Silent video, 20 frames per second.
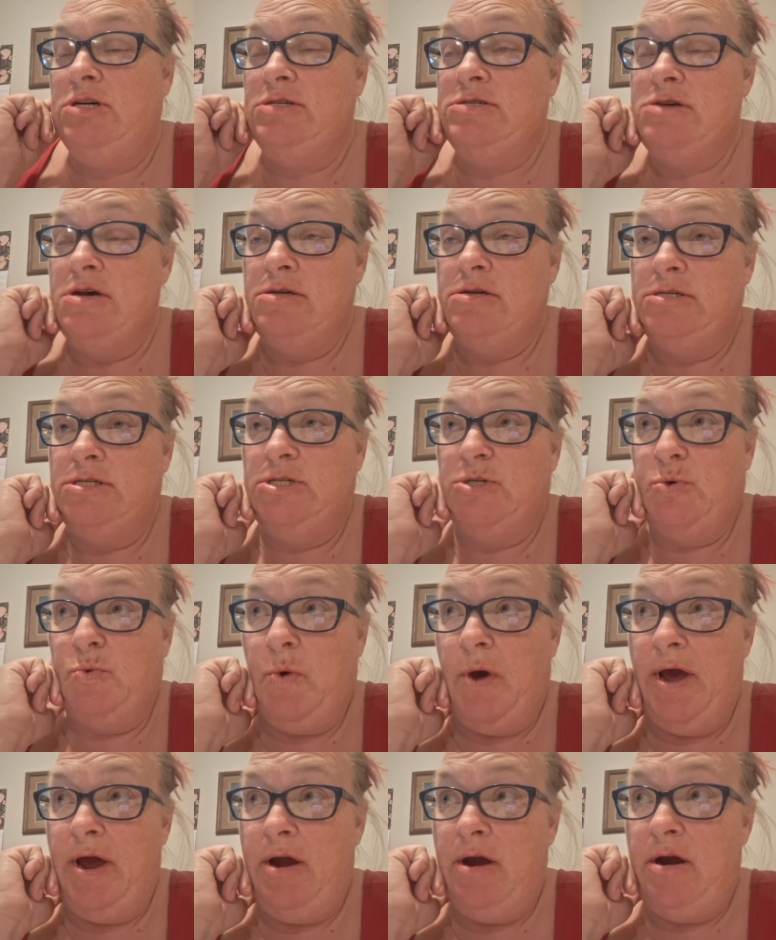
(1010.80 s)
just on
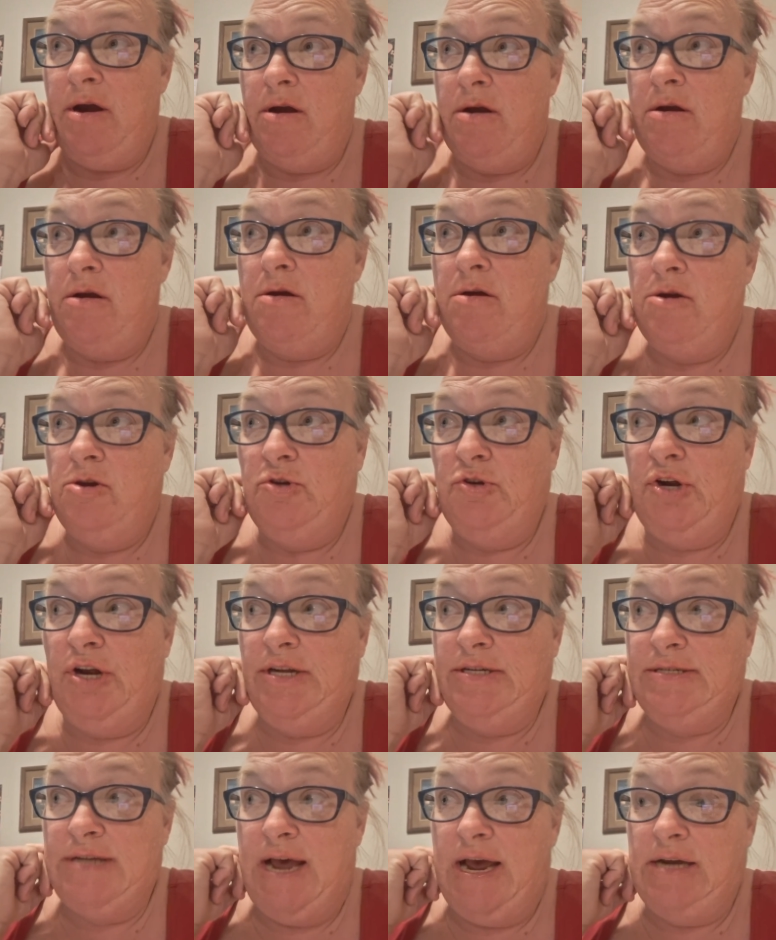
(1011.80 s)
Square
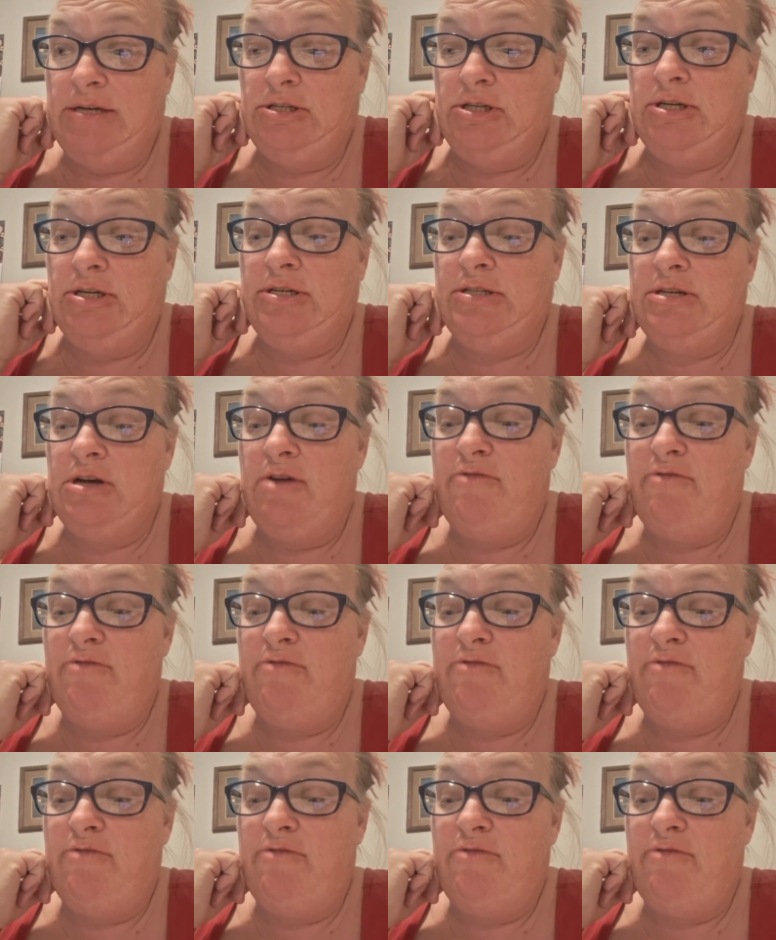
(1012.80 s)
transactions,